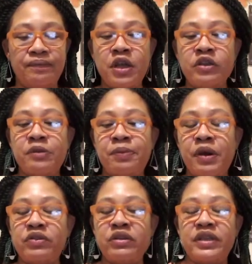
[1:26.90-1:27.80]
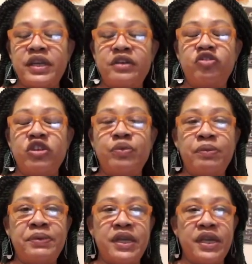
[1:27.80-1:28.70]
Your person's energy will
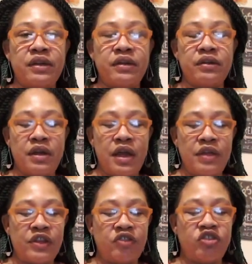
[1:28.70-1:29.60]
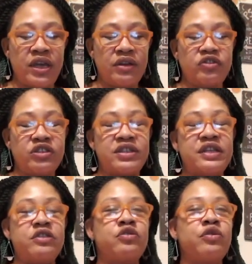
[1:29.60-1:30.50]
be here. The challenges that the
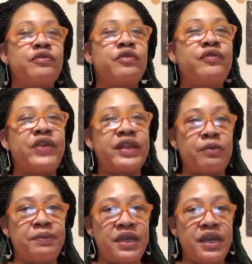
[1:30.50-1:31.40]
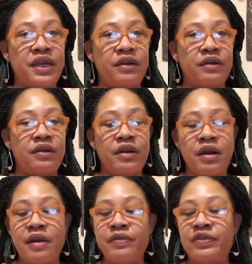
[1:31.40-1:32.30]
two of you face will be here.
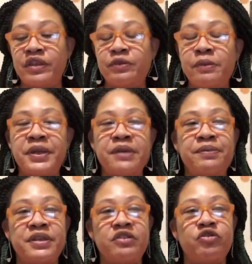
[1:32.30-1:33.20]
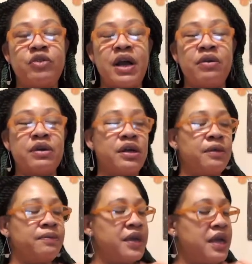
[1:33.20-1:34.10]
This will be the potential outcome,
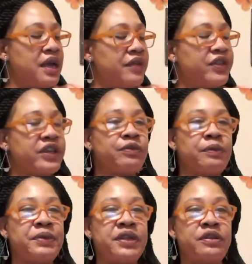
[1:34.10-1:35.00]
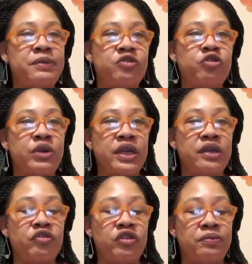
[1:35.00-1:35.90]
and this will be the mutual
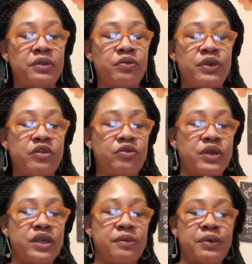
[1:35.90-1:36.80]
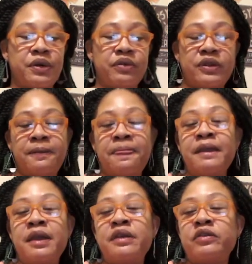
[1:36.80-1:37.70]
energy between you and your person.
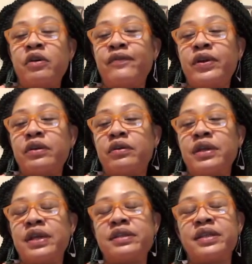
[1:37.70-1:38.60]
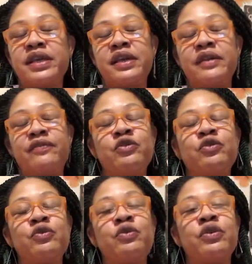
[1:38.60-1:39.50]
So Virgo, let's see if
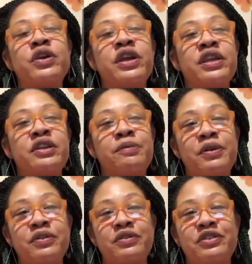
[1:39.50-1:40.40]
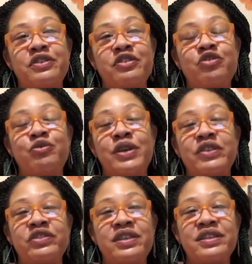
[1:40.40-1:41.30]
you and your person's
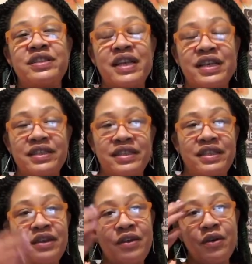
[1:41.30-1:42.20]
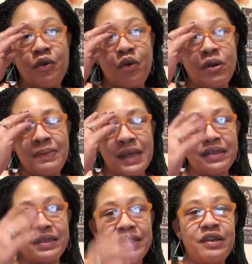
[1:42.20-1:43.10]
situation is sexy or
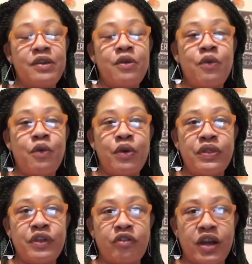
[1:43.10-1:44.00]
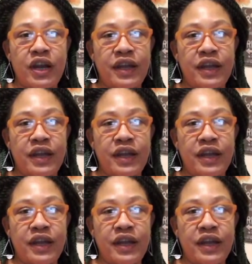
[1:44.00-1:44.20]
messy on the crack.